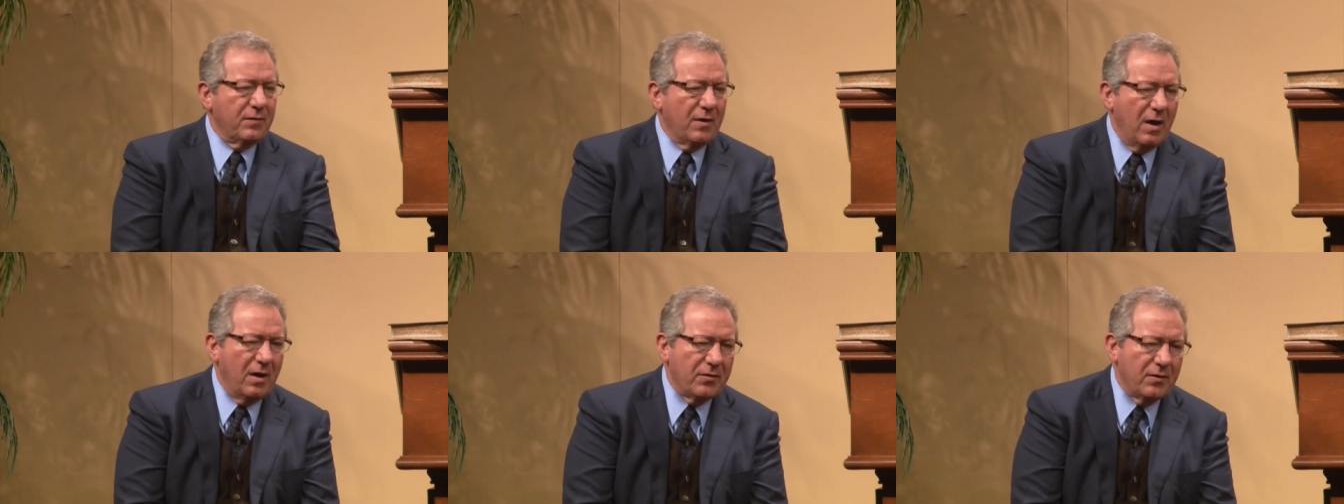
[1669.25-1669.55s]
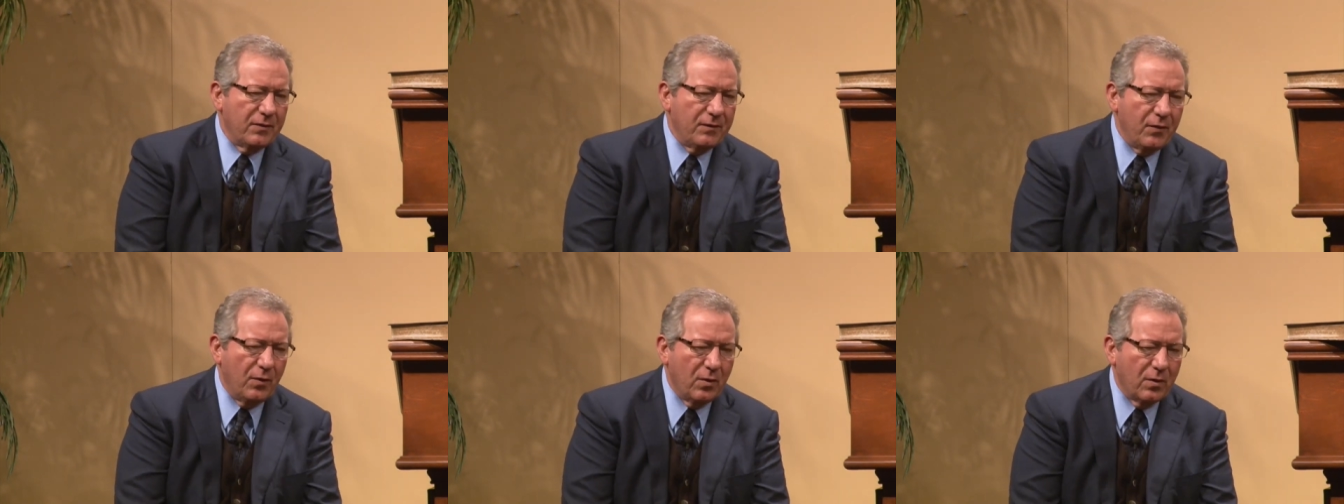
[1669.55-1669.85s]

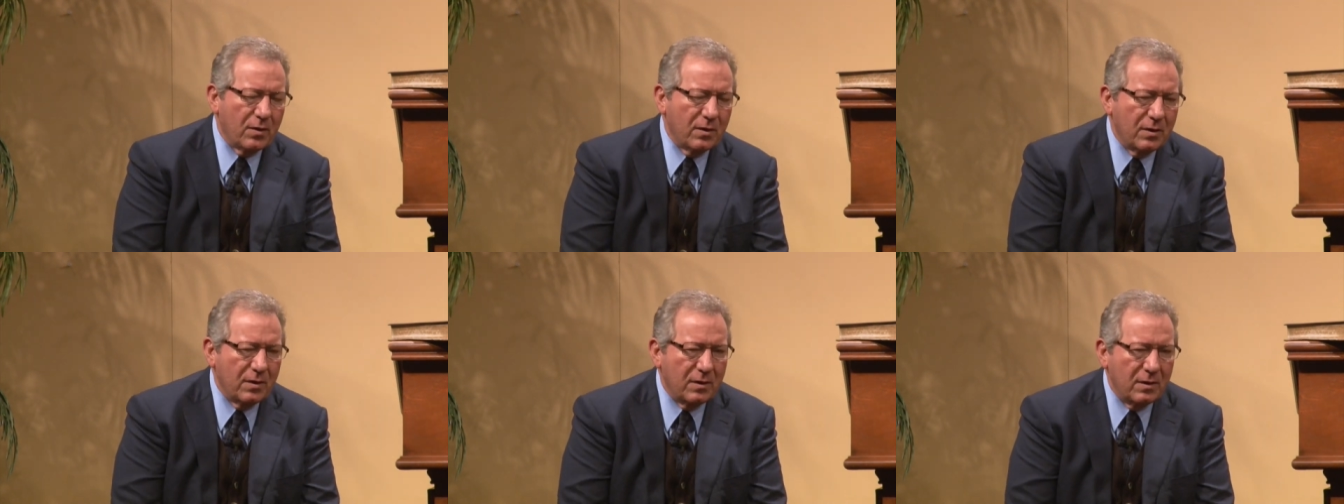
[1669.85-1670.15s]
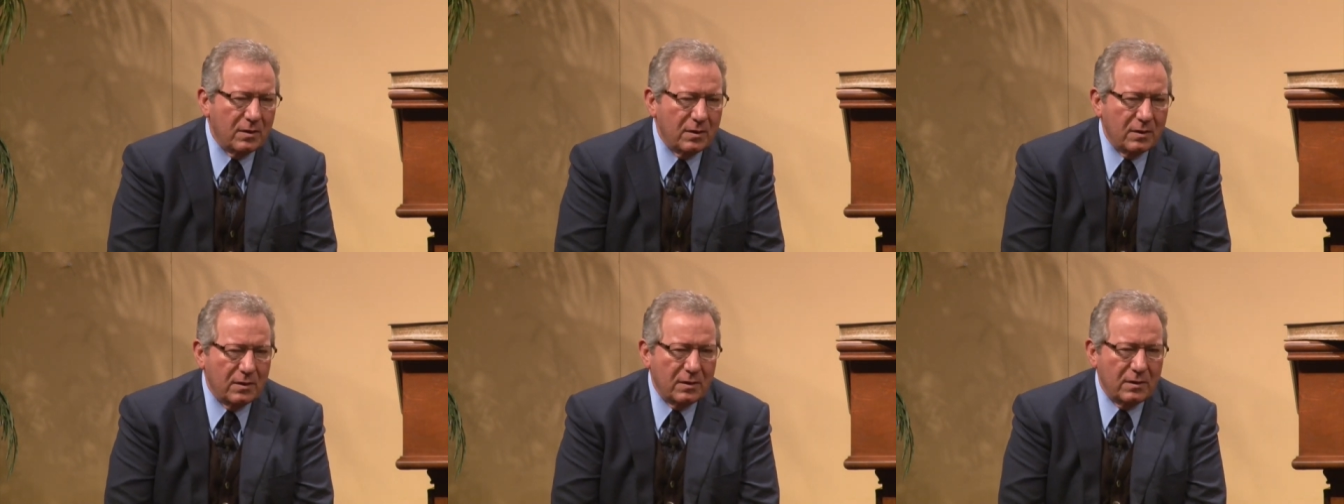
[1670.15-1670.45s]
Father,
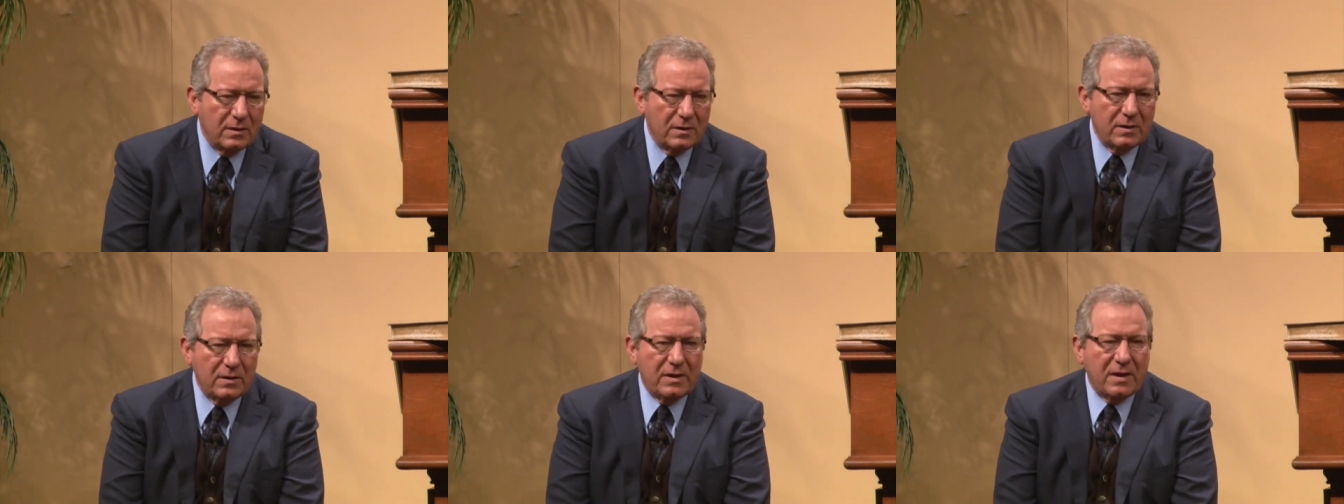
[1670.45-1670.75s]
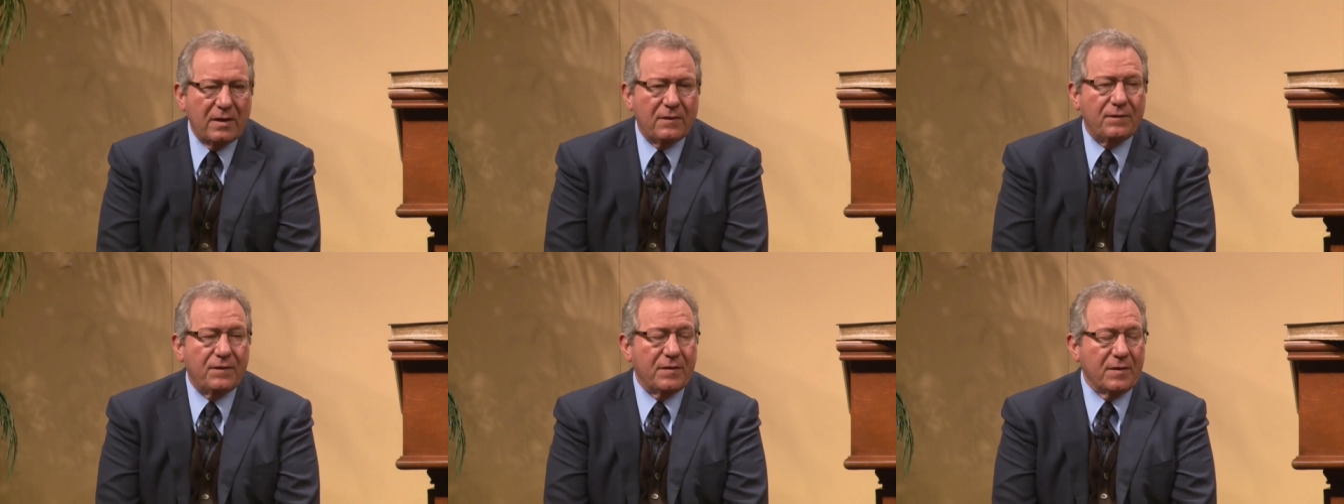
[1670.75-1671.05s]

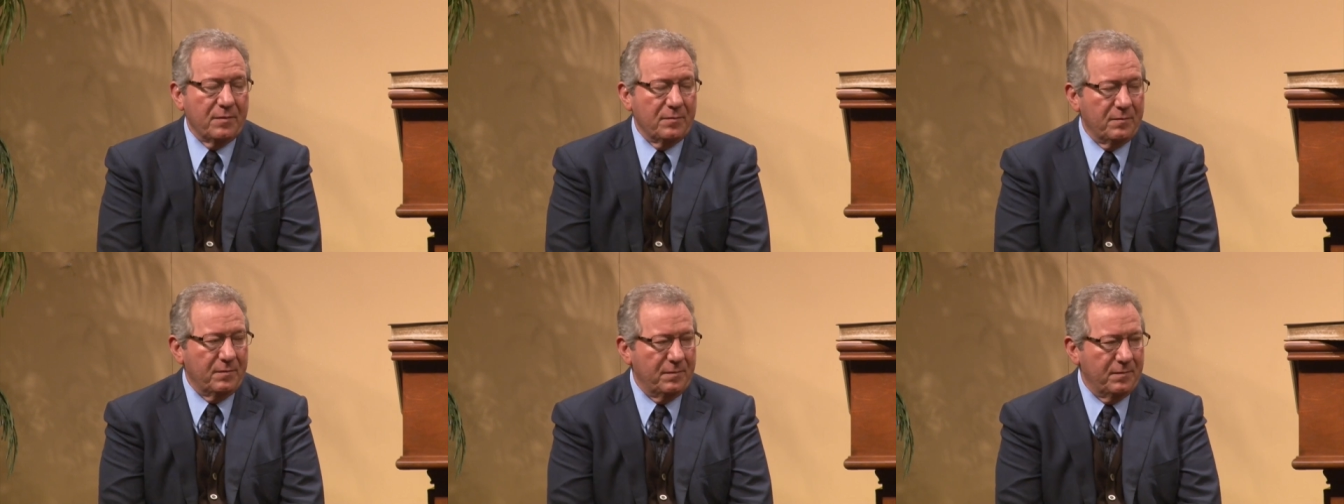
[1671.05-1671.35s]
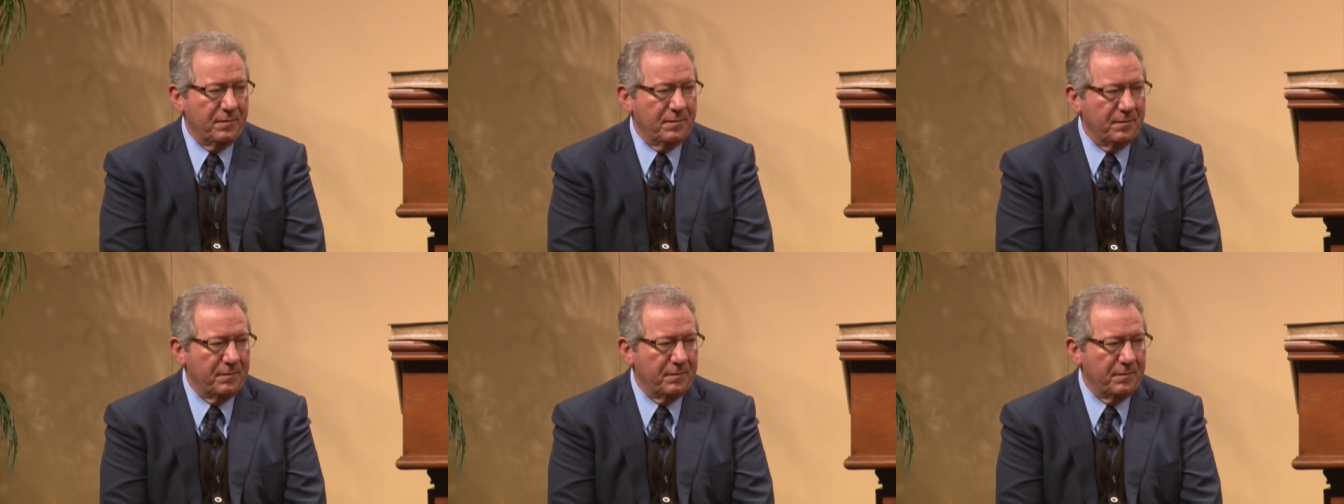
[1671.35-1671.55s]
forgive them.